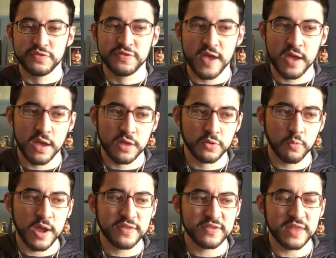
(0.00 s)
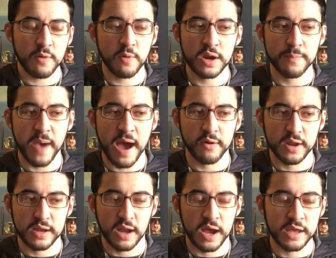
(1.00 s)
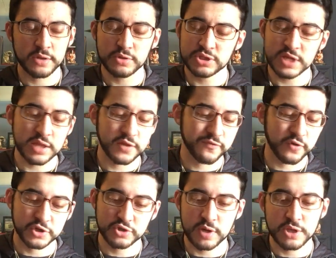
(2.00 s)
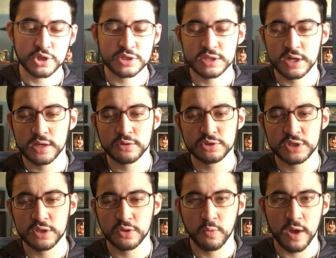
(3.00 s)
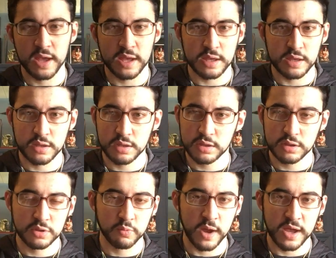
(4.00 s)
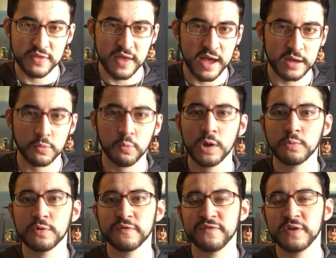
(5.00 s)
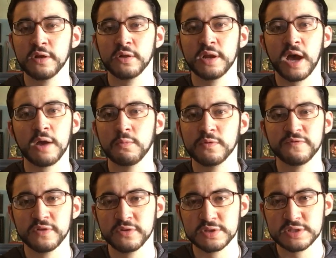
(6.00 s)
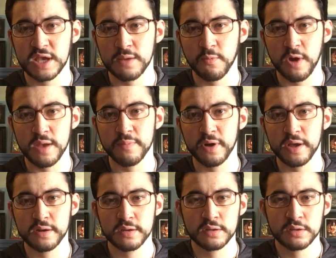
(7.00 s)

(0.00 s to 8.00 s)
The way that they went about it, I understand the frustrations and I understand the way that one would feel, and I would feel the same way, but